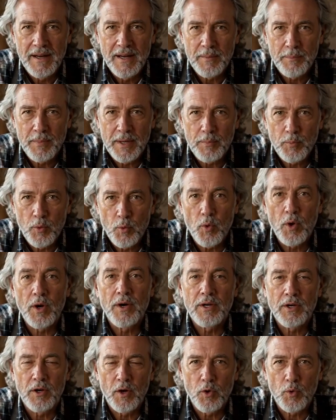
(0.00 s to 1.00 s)
People want
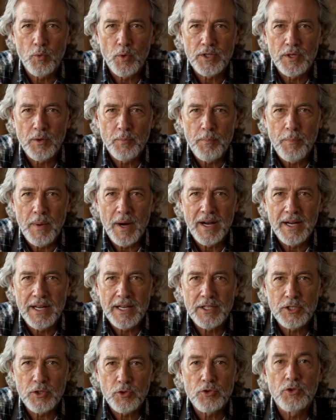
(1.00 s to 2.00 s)
to know whether
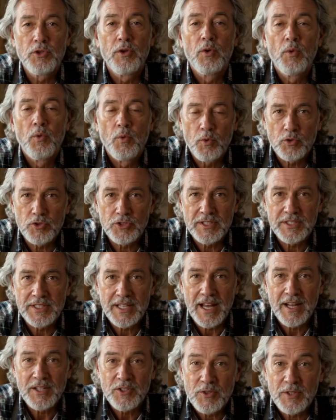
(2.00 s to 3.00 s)
buying used tools is
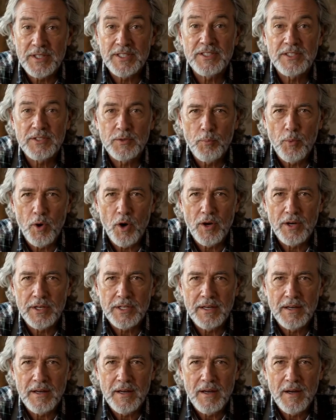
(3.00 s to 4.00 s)
actually
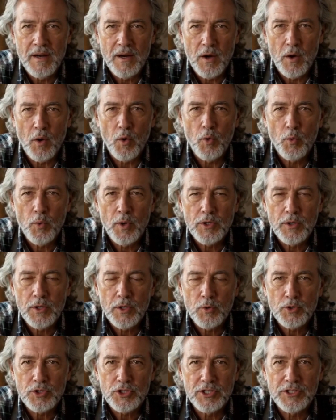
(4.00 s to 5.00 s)
smart, or whether
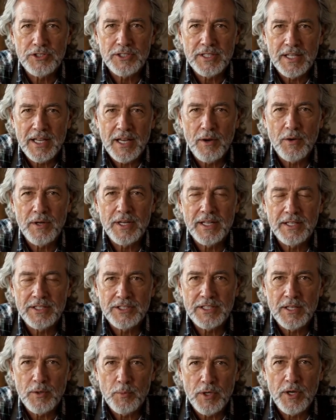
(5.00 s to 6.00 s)
you are just inheriting
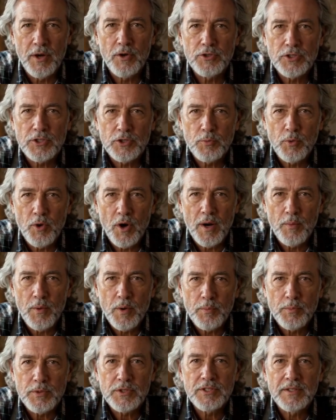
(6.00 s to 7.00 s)
someone else's
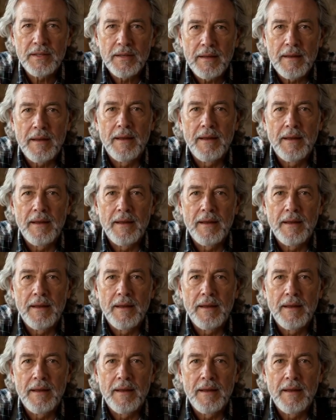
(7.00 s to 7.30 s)
problems.